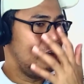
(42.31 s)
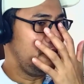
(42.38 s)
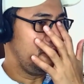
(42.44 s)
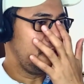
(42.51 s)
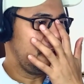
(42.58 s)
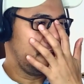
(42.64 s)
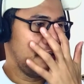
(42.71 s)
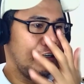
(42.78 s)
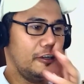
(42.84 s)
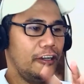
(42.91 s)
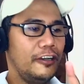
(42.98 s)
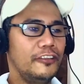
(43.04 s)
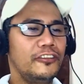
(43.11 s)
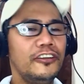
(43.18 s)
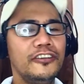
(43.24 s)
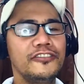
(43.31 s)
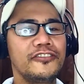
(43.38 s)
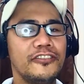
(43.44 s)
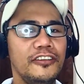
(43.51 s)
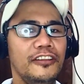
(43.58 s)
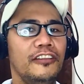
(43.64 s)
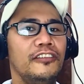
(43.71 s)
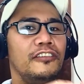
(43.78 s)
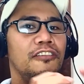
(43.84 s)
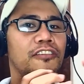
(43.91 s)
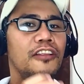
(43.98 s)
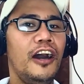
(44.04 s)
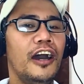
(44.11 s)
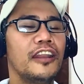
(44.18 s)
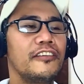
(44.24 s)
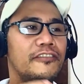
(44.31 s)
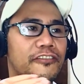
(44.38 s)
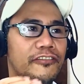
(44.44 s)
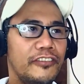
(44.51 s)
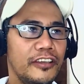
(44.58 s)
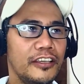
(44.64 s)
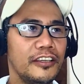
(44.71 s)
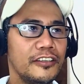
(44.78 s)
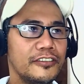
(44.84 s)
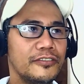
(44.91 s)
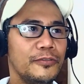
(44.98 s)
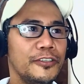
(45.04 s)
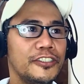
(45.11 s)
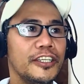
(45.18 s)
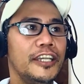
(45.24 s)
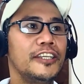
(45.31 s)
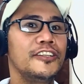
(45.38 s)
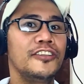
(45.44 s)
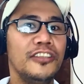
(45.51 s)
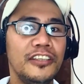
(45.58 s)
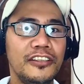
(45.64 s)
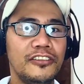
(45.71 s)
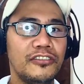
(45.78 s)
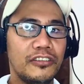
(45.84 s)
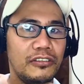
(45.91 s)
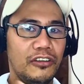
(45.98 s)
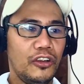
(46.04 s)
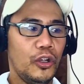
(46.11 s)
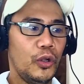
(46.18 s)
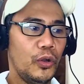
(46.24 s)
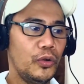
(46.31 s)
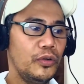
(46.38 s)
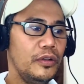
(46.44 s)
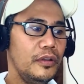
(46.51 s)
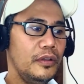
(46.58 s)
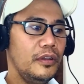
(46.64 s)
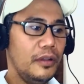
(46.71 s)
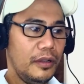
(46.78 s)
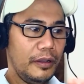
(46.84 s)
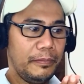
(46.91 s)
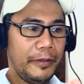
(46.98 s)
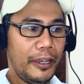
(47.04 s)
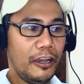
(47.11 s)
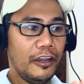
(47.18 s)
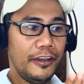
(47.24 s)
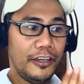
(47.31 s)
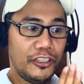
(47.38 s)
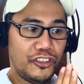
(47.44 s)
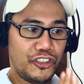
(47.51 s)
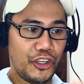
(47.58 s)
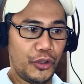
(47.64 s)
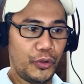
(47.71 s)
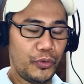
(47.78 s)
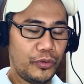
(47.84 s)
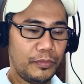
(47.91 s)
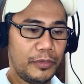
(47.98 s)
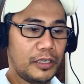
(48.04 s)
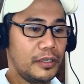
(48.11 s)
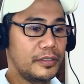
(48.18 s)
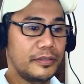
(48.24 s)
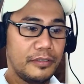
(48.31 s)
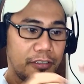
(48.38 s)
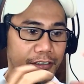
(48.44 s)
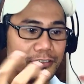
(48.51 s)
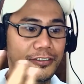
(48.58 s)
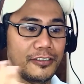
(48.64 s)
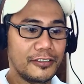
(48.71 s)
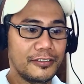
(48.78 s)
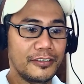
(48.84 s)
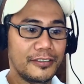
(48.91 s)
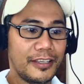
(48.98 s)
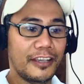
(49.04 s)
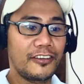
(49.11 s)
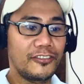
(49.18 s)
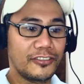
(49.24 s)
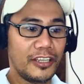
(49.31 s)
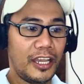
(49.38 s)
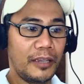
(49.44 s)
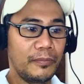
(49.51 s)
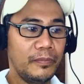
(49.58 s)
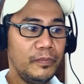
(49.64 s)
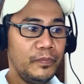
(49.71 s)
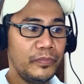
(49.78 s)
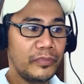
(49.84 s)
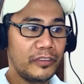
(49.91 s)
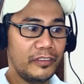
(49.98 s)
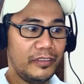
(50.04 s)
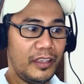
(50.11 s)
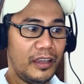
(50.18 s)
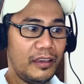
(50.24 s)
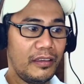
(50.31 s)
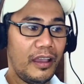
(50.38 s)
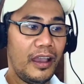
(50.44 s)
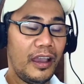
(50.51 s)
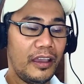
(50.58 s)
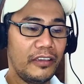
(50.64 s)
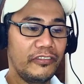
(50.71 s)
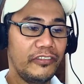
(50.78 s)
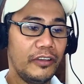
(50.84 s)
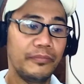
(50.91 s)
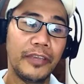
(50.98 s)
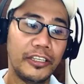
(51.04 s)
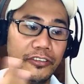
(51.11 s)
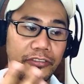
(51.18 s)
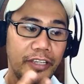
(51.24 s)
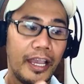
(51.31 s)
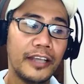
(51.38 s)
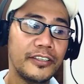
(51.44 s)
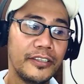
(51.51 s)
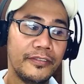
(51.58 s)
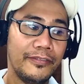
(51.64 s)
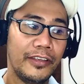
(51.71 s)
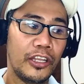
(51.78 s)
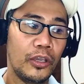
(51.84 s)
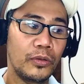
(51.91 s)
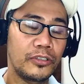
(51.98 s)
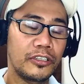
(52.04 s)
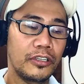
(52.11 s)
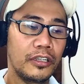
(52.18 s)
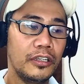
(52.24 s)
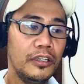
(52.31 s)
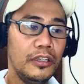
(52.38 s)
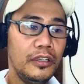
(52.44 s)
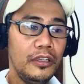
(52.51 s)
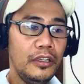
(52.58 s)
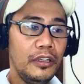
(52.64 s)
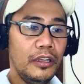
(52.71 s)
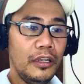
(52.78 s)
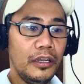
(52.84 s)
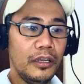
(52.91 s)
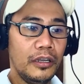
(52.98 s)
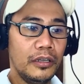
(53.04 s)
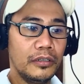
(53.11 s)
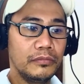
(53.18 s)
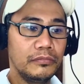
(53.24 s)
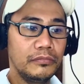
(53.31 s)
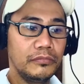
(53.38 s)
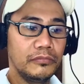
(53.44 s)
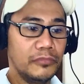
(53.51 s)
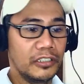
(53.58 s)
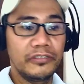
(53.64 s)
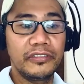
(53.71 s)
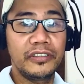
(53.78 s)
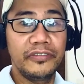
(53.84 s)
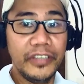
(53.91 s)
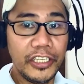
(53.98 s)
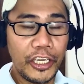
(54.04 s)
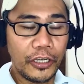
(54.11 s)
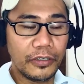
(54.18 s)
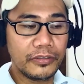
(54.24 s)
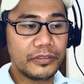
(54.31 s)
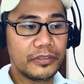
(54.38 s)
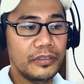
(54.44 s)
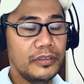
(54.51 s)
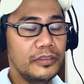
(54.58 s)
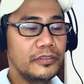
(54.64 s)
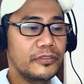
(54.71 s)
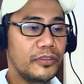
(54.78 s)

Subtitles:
There are still a lot of things which I need to know about Adu, because this is just the second time that I've made a reaction video to one of our videos.